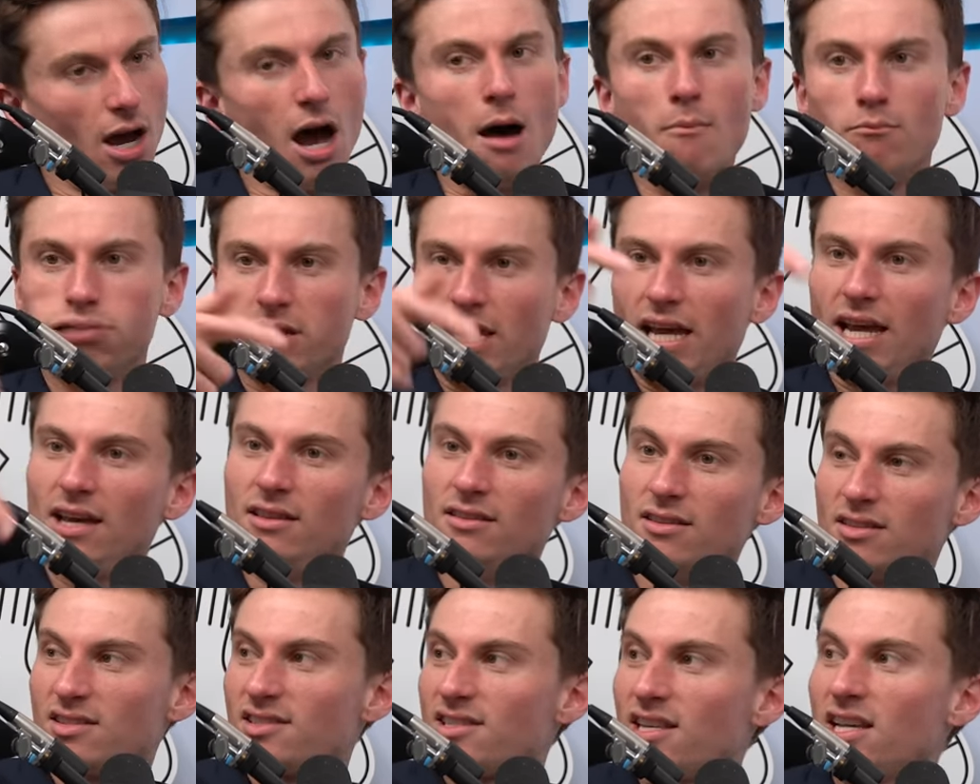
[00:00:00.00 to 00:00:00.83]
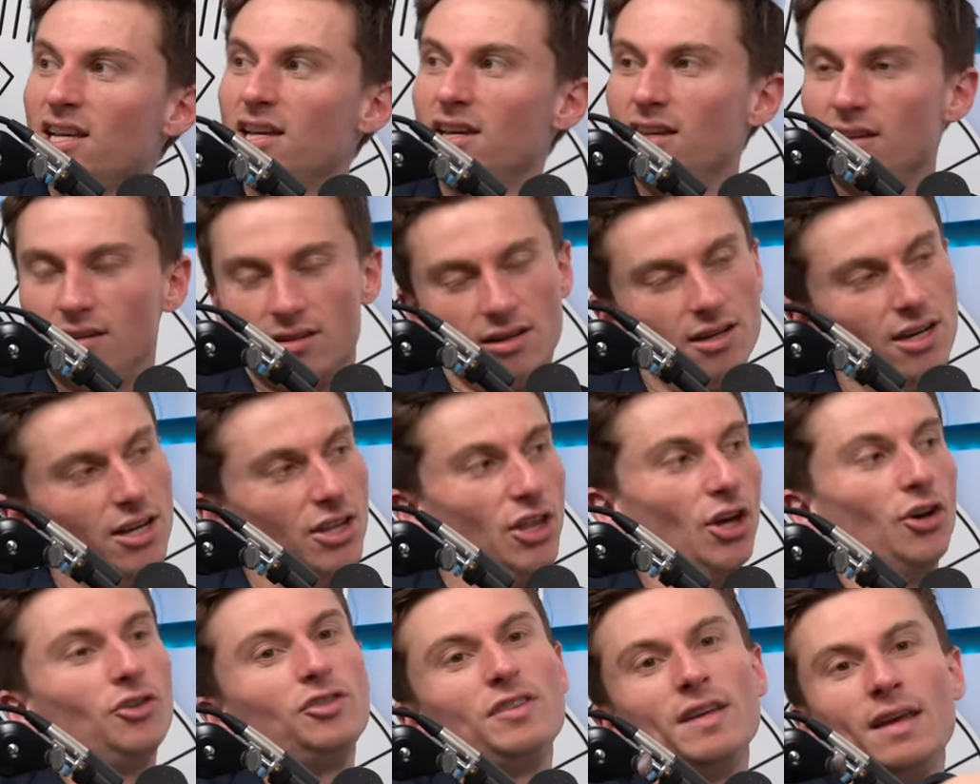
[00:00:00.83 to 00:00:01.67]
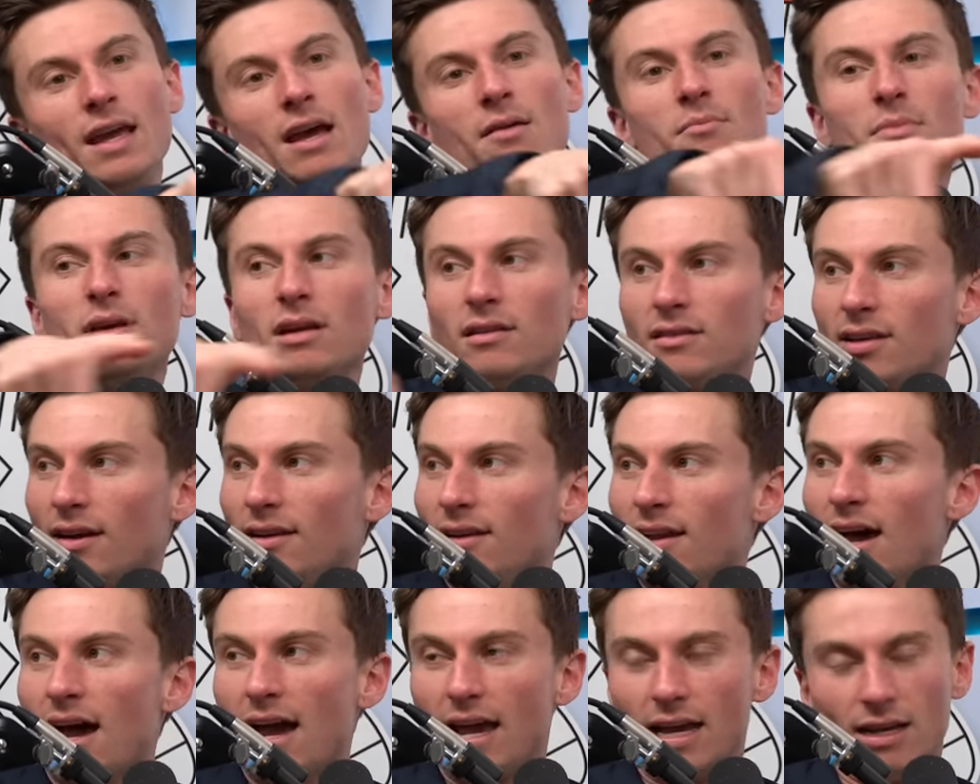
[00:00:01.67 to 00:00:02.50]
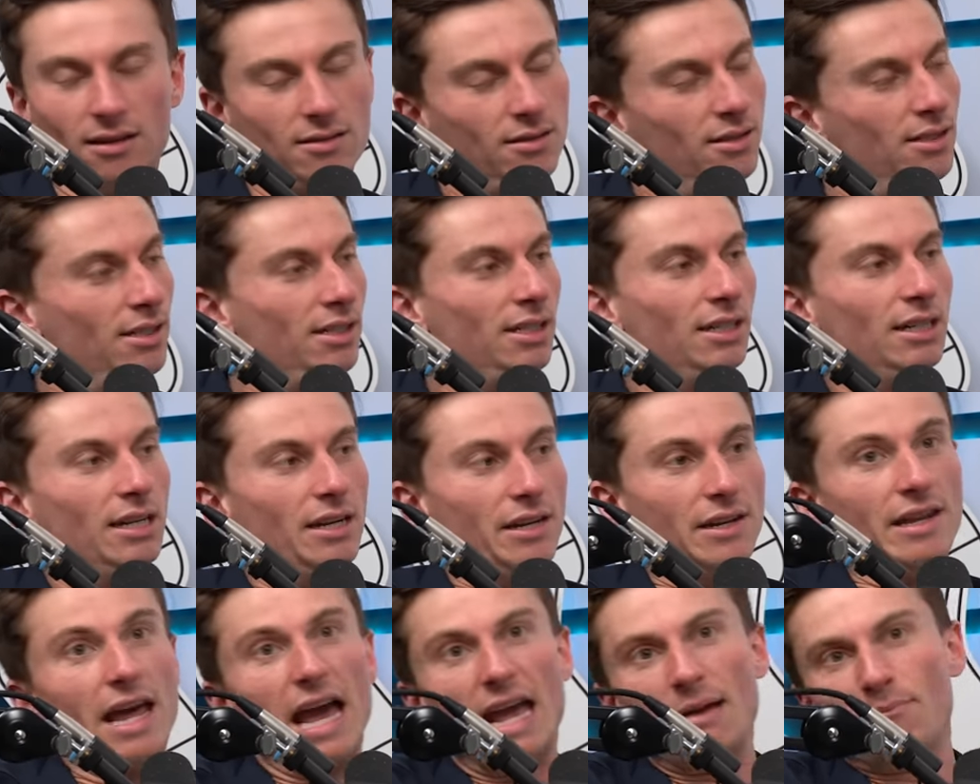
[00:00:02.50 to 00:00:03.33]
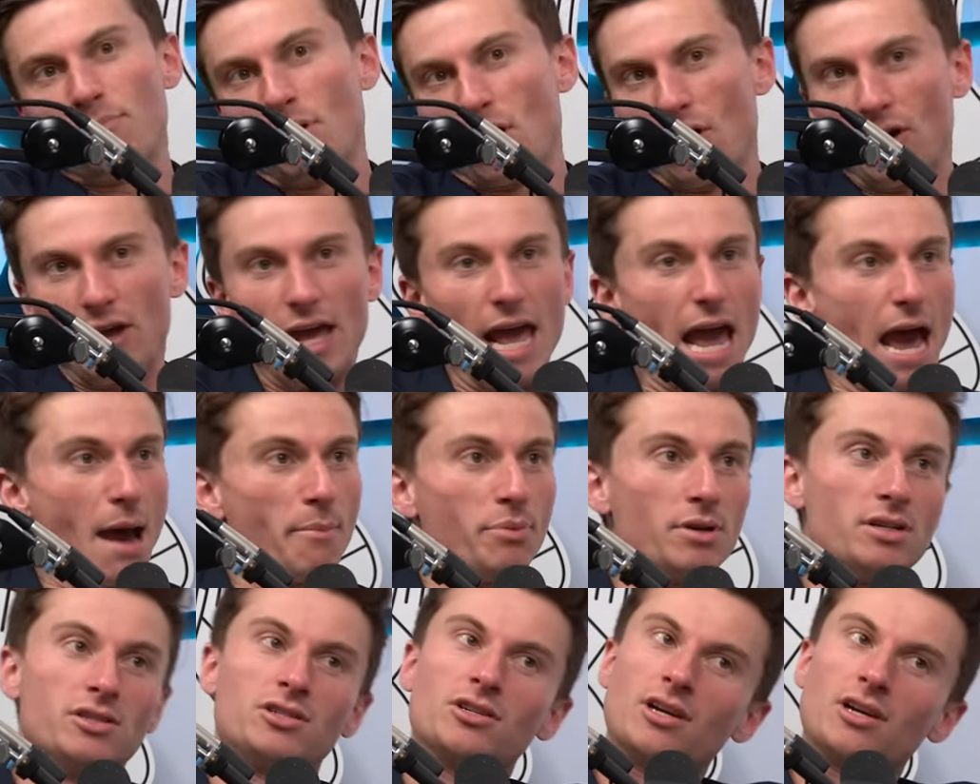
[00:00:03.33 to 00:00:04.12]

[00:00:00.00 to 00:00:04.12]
I'm planting the seed. They'll DM me tonight. Yeah. Night party happens.